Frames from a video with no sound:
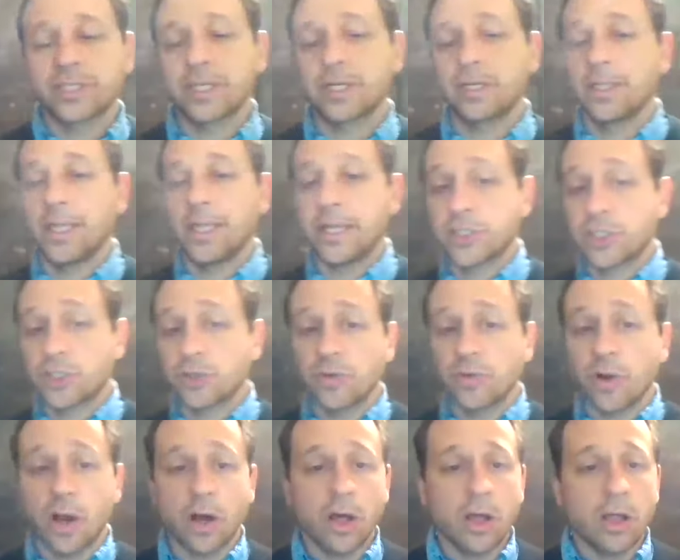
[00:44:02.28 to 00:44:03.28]

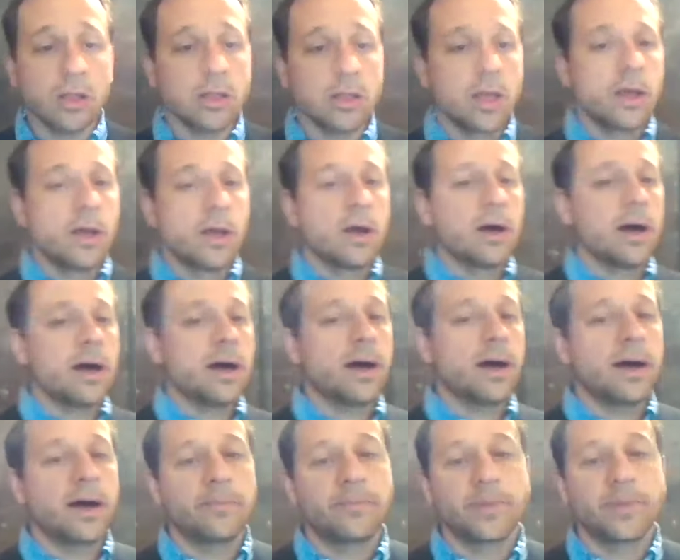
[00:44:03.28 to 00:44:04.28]
cholesterol
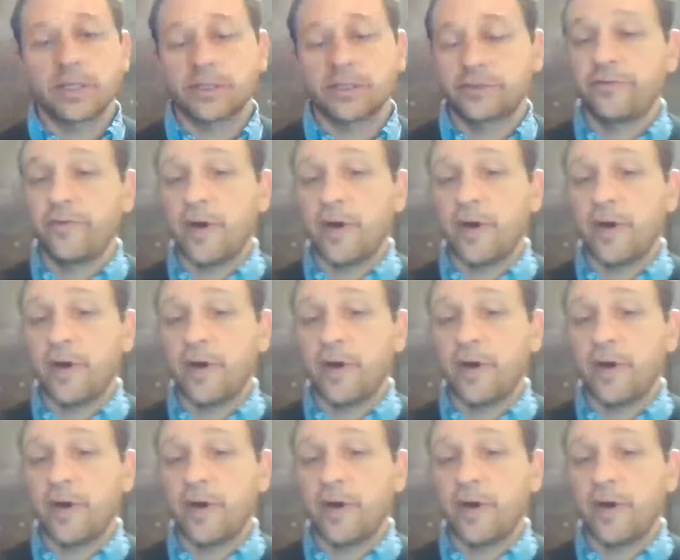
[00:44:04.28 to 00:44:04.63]
because